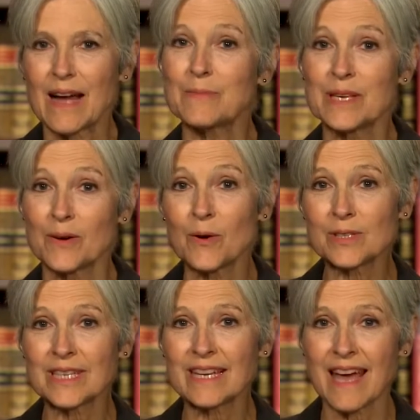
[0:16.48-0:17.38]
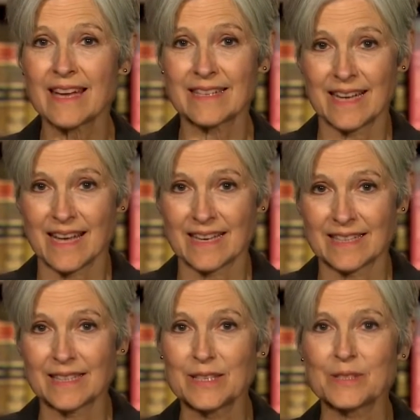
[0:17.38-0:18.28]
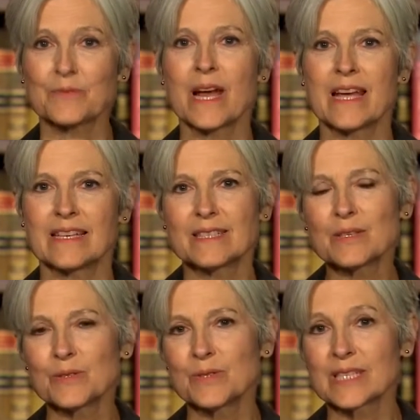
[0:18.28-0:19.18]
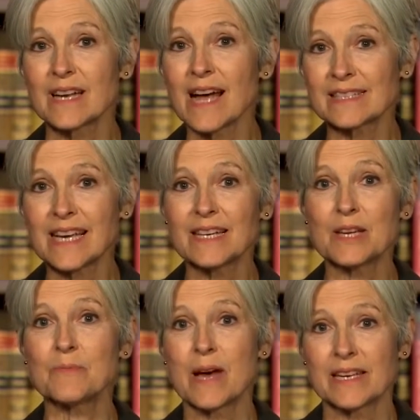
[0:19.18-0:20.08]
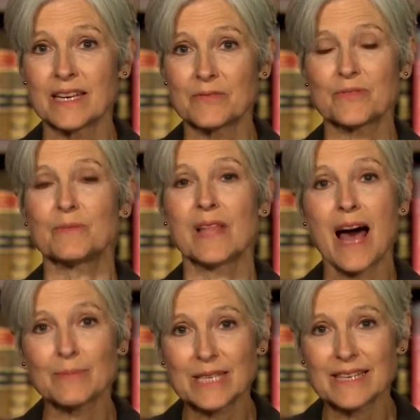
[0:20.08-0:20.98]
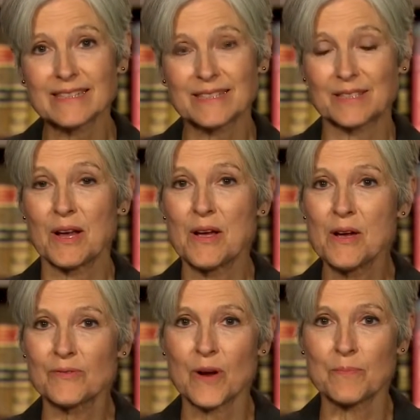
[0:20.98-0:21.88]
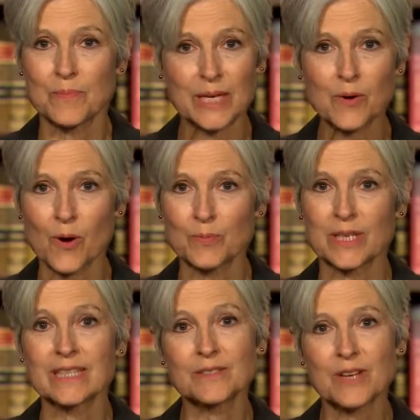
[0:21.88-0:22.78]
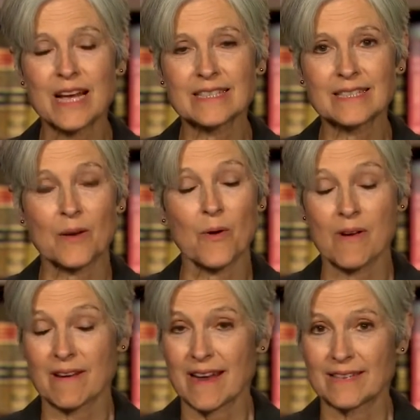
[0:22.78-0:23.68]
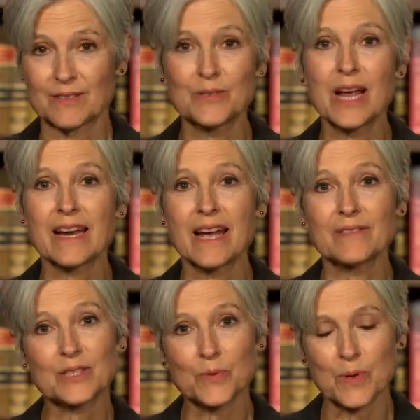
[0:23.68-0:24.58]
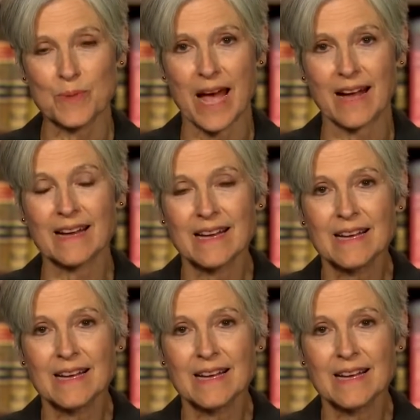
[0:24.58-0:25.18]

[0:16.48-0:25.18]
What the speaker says: I'm the only candidate in this race who is not taking money from lobbyists, from big corporate interests, and I do not have a super PAC.